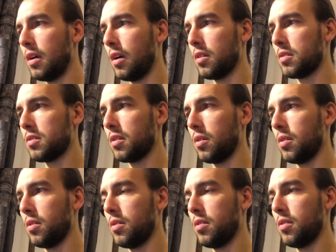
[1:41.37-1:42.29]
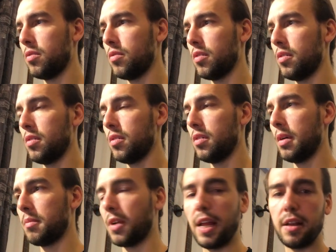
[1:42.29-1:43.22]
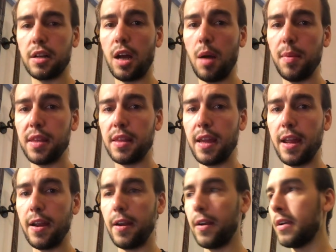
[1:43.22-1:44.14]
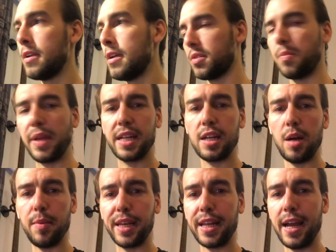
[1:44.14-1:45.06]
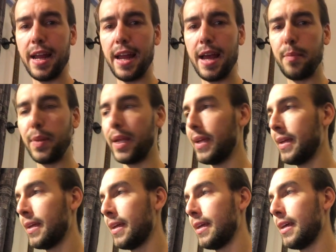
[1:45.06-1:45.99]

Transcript: I'm gonna add a comment there to make comment guy happy.